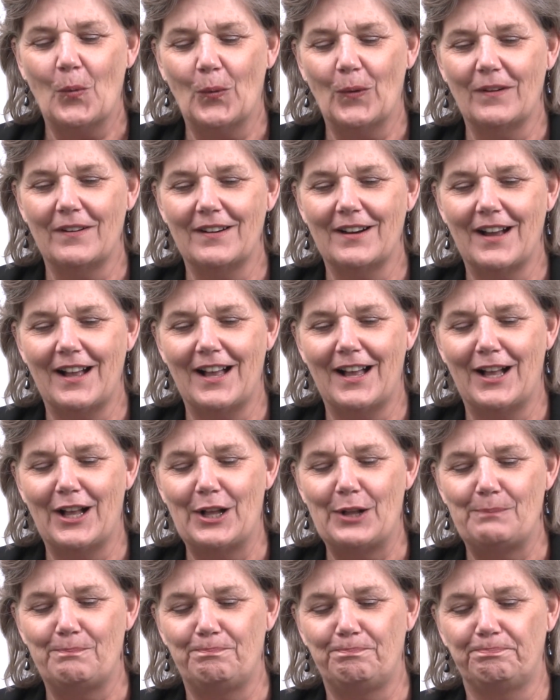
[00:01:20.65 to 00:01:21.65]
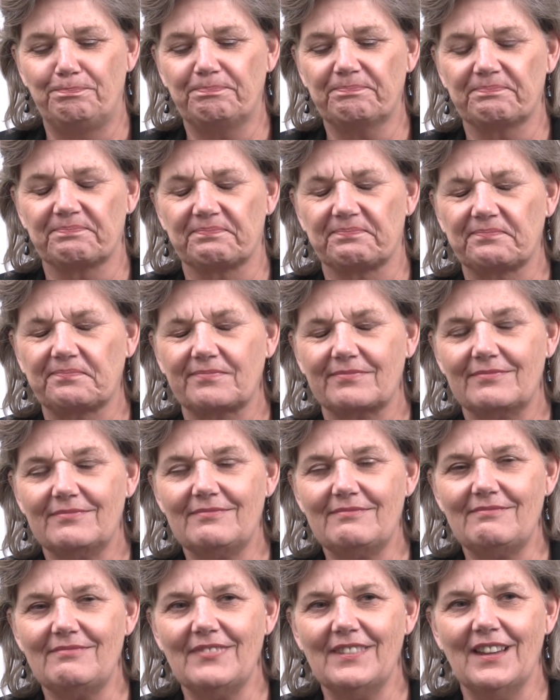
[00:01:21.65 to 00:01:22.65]
or um,
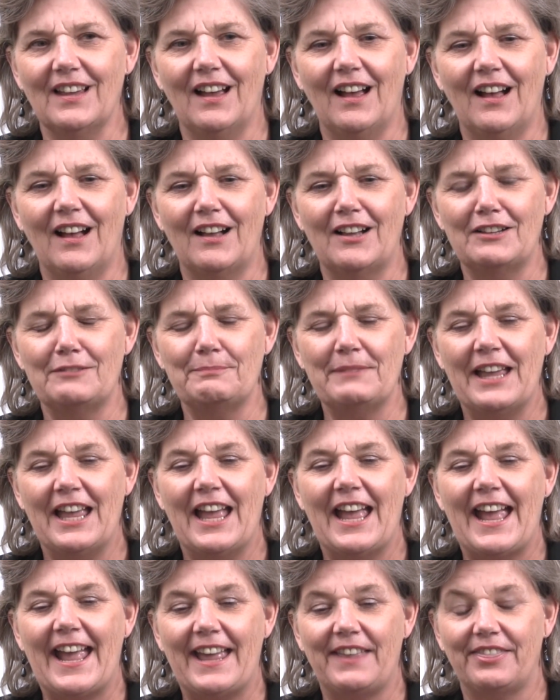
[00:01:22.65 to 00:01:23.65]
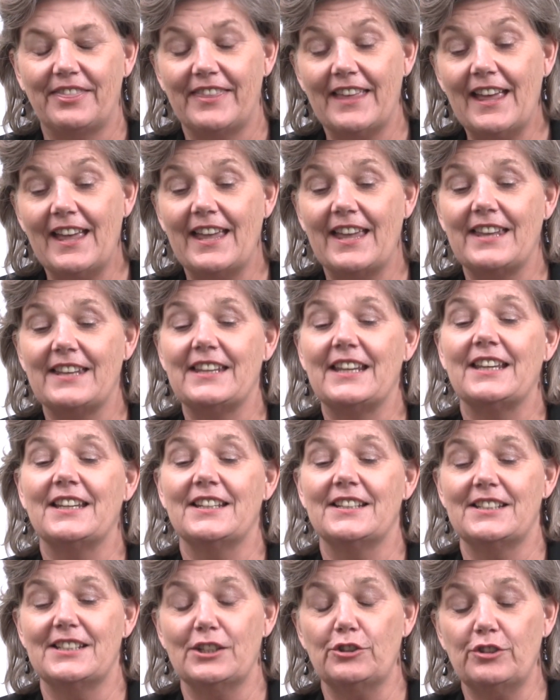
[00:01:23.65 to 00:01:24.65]
um, and then
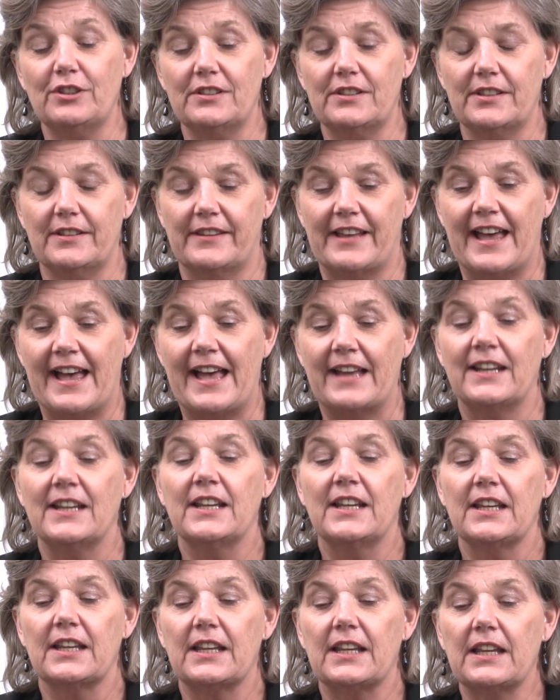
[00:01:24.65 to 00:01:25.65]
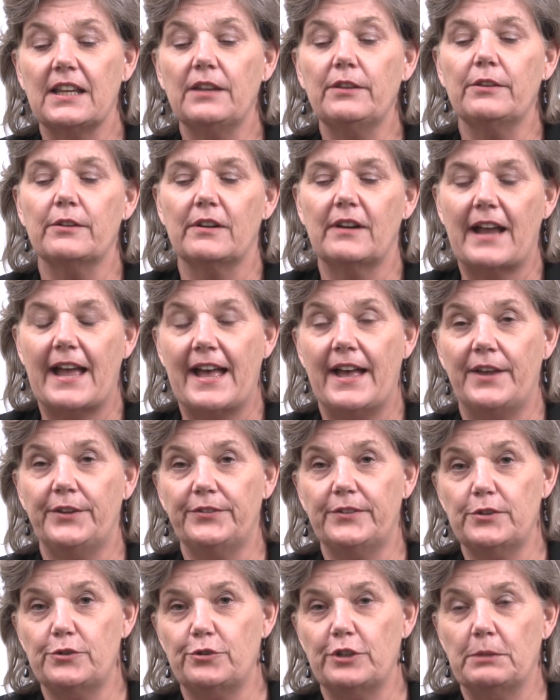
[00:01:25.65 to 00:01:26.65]
in addition to that, either
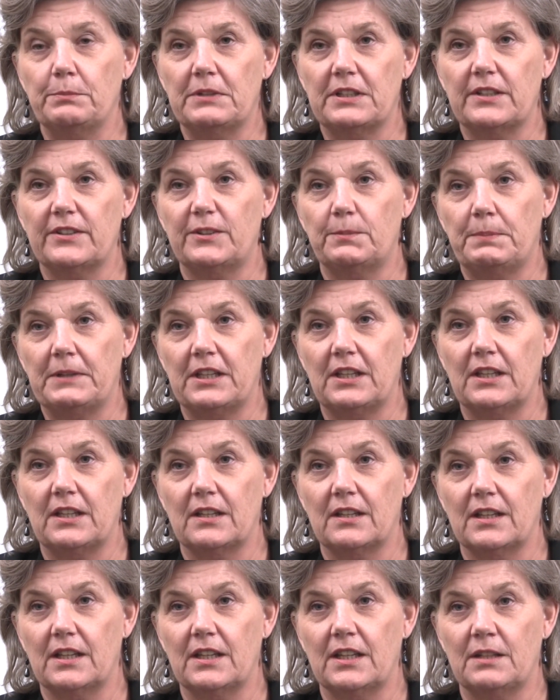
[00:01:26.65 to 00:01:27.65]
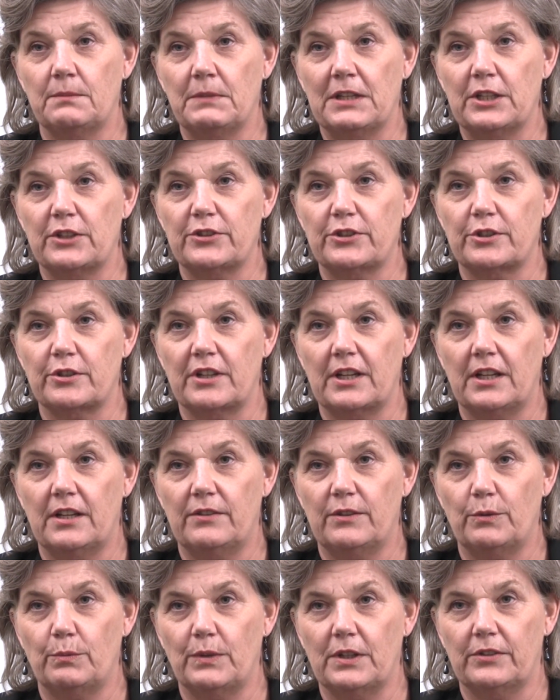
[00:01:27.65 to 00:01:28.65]
as the treatment is being administered
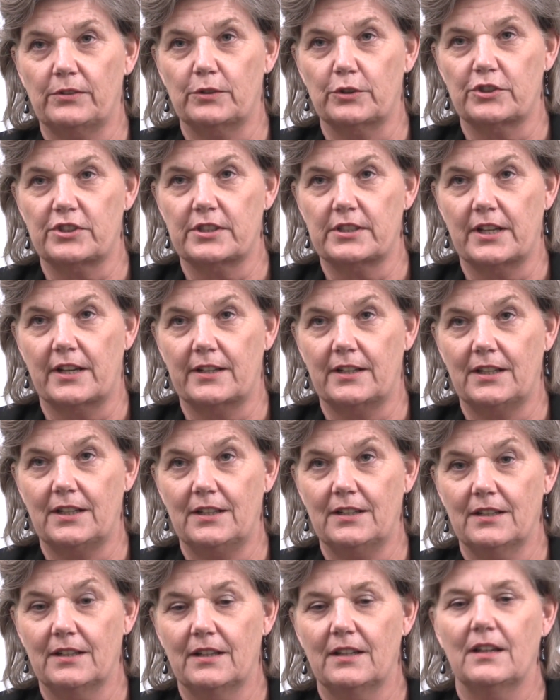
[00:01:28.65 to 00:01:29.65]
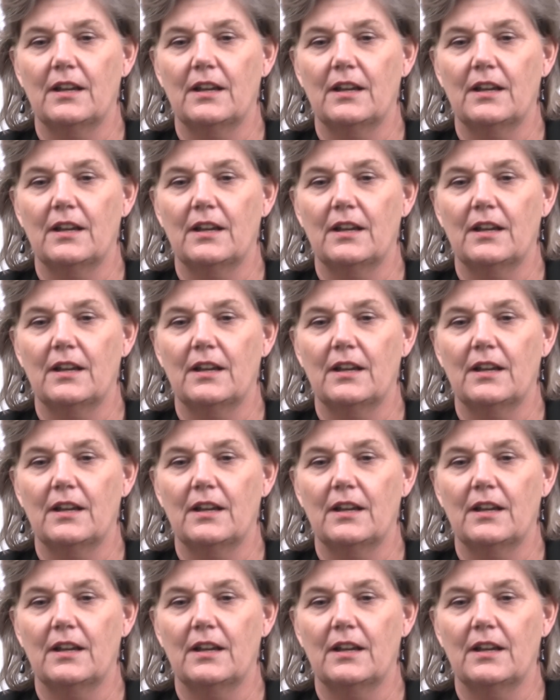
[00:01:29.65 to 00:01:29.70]
in the research study,